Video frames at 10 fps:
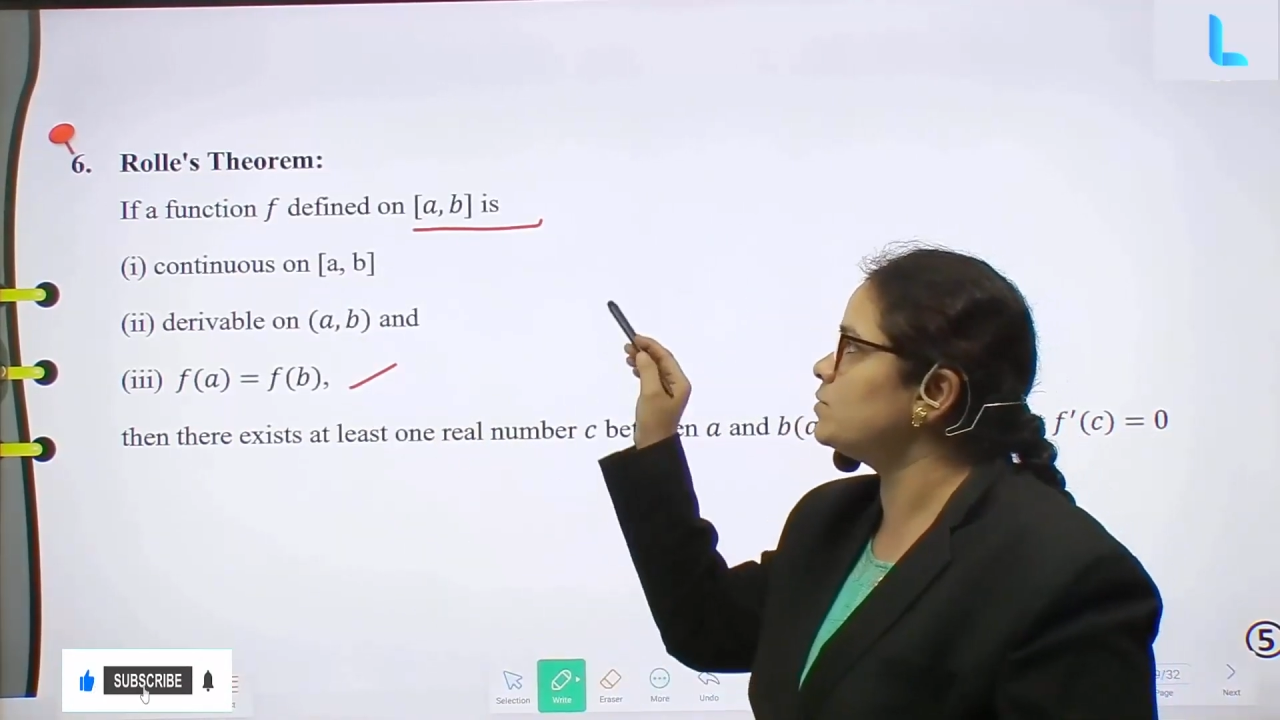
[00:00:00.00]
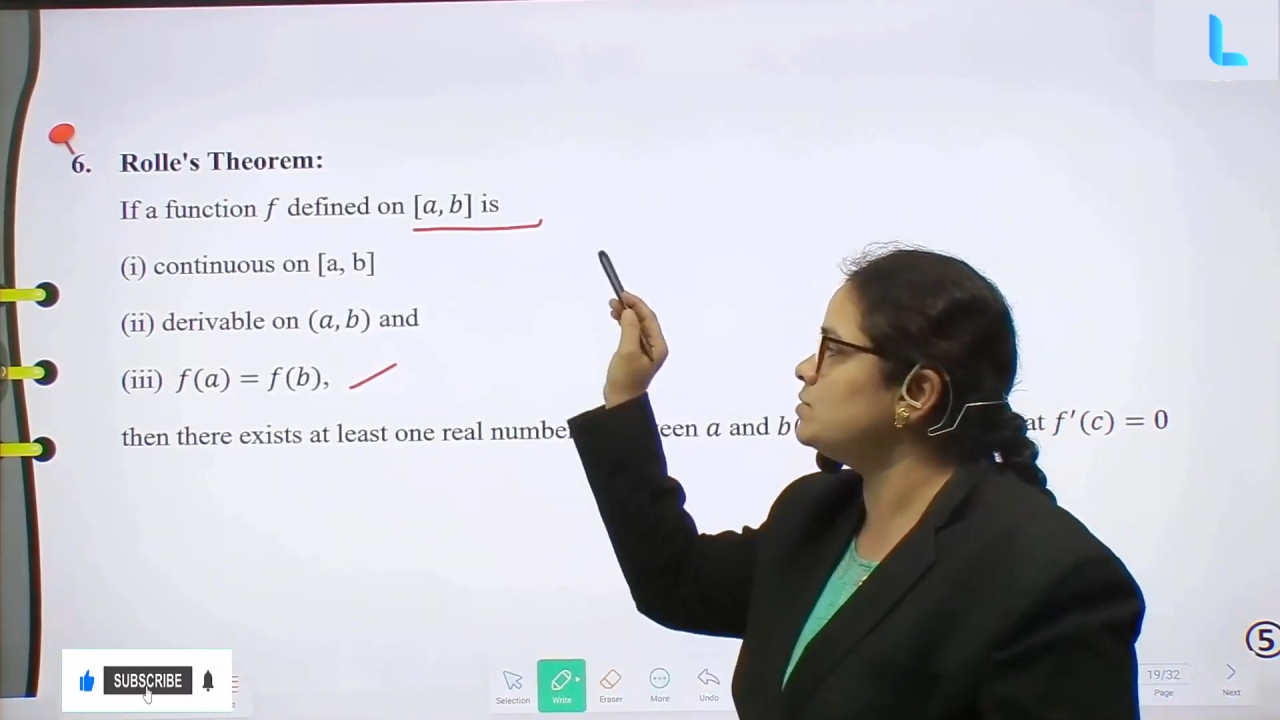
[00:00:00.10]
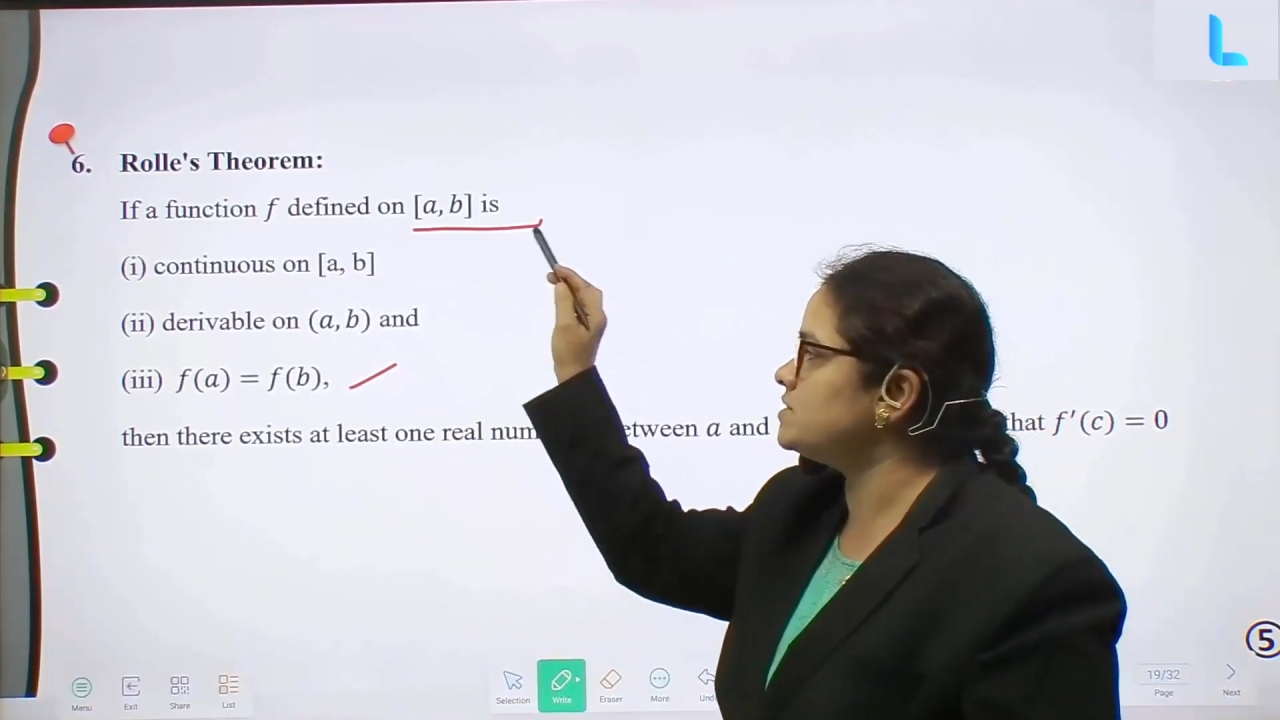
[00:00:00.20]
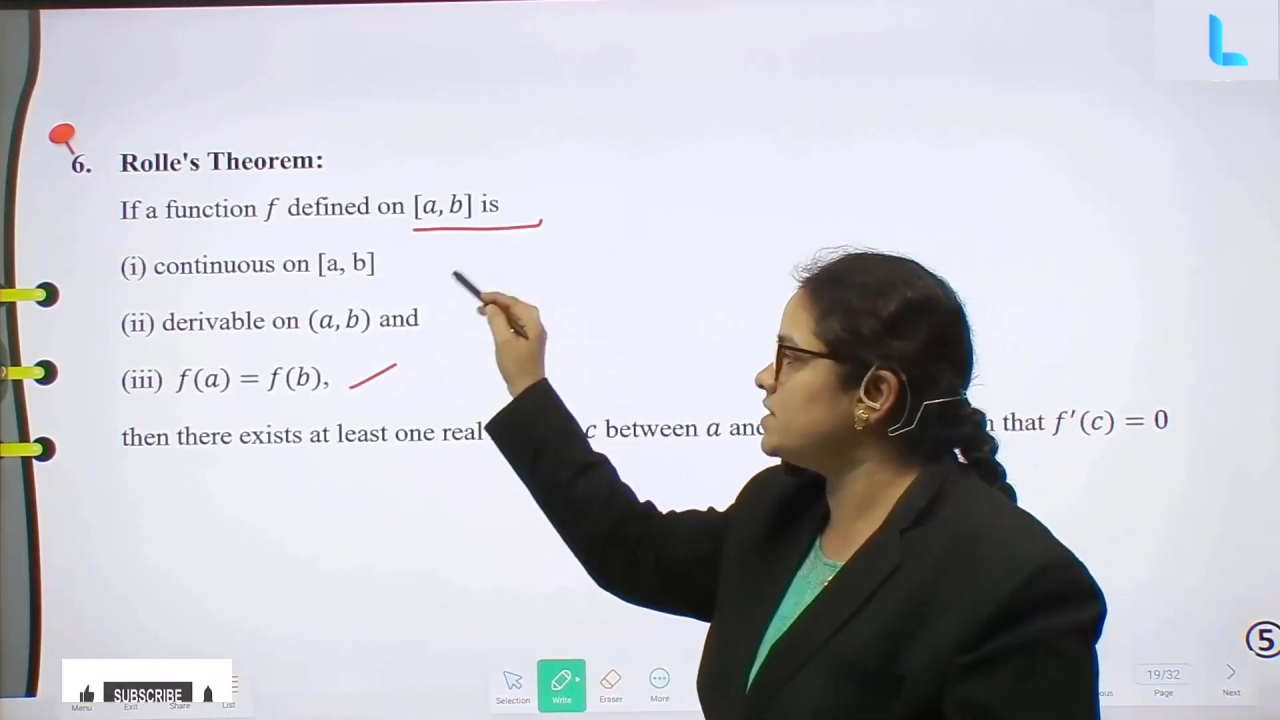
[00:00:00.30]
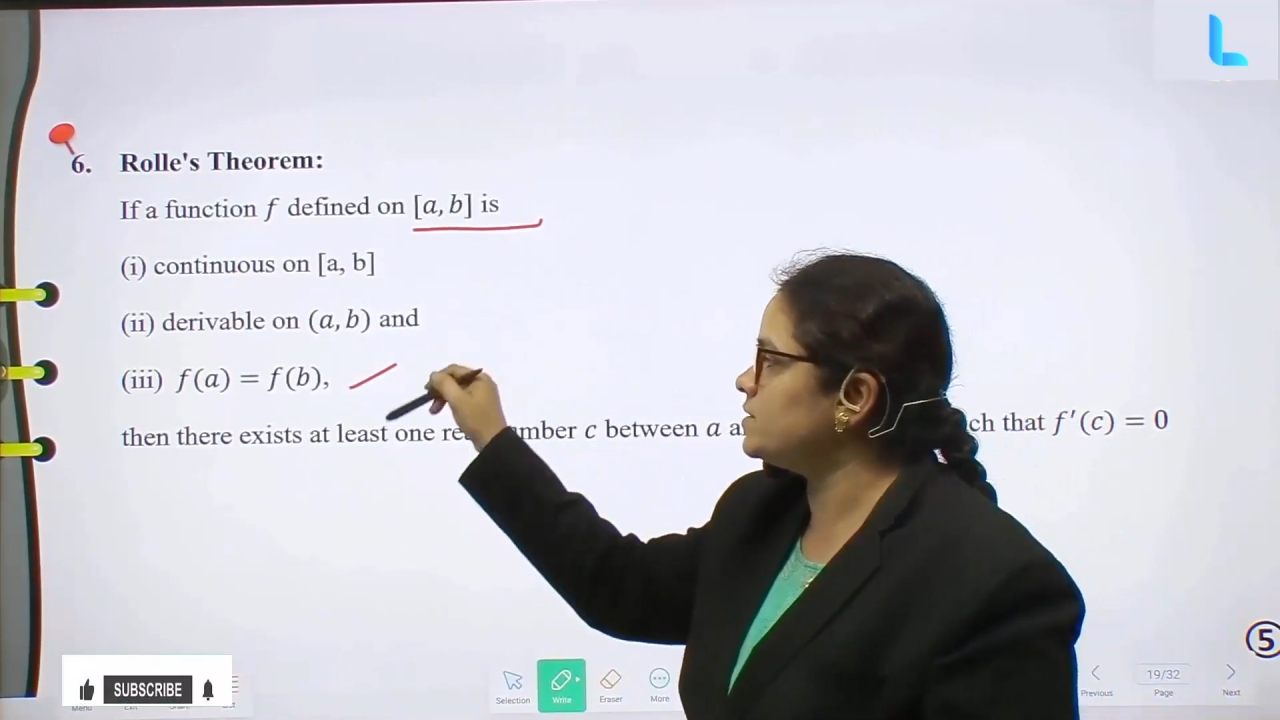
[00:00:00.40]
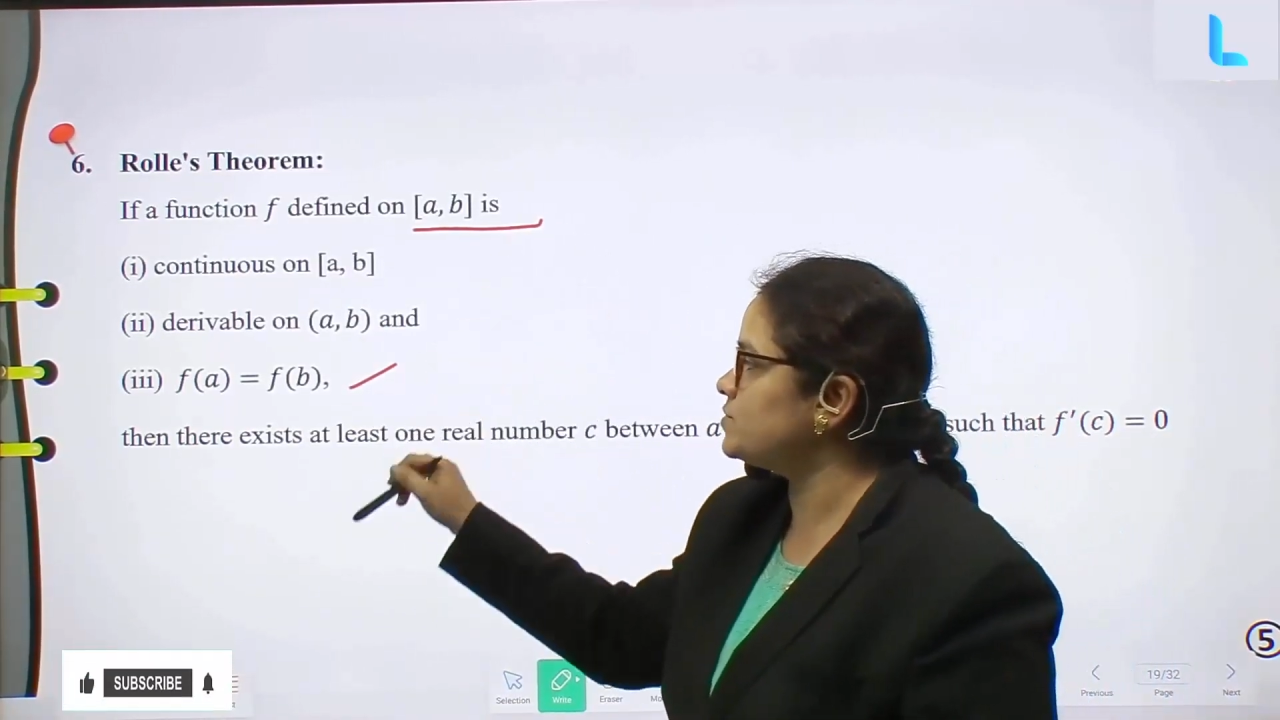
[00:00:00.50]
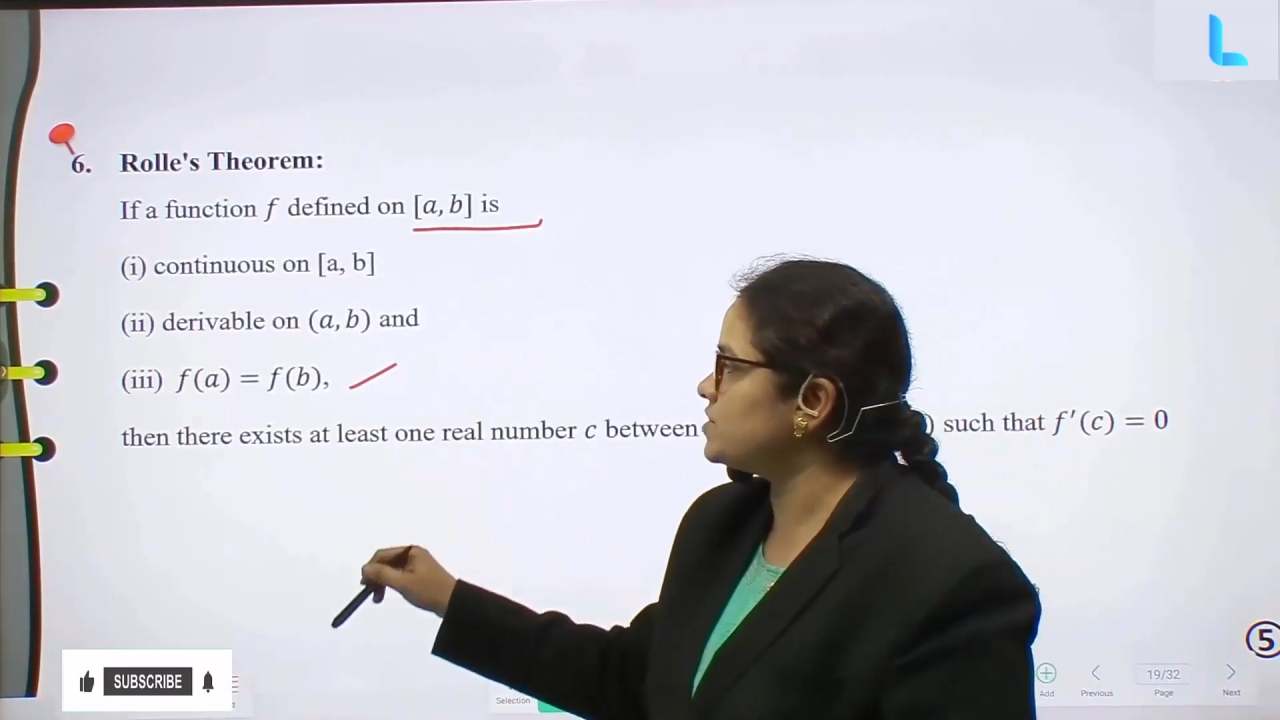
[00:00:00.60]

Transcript: Rule's theorem